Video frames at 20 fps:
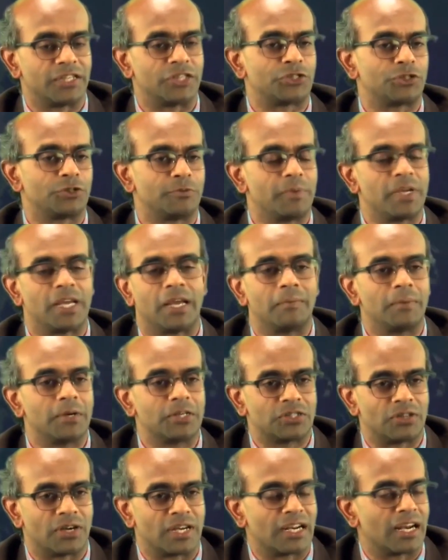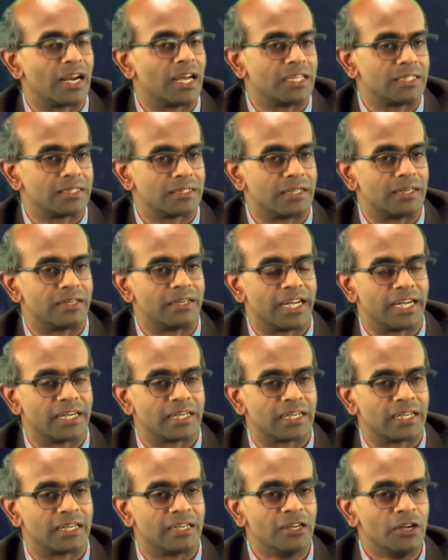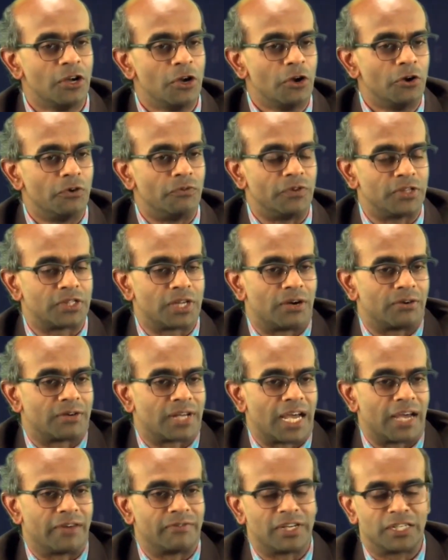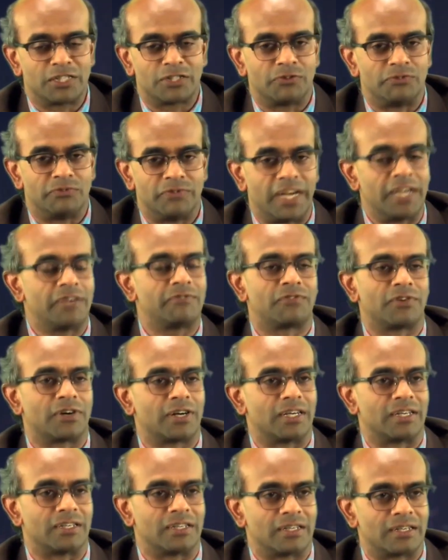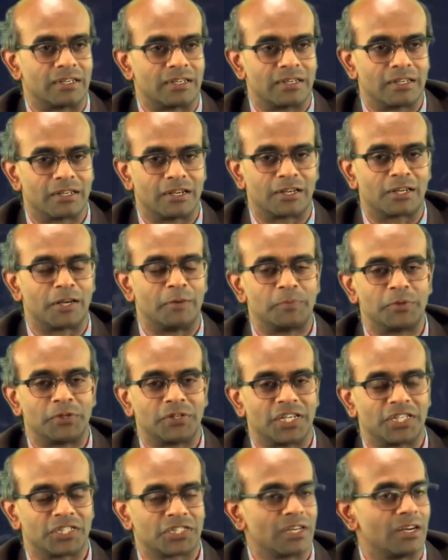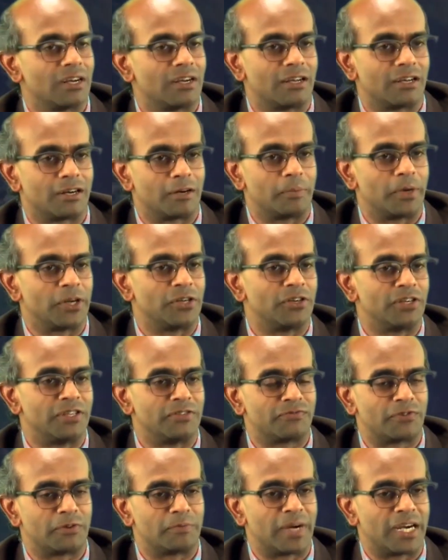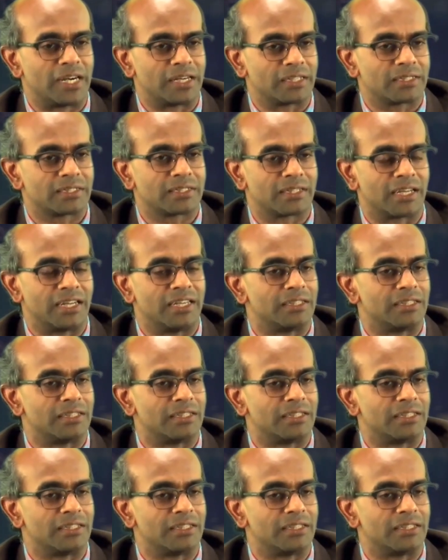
They should be able to analyze their data without having to wait for a computational or a bioinformatics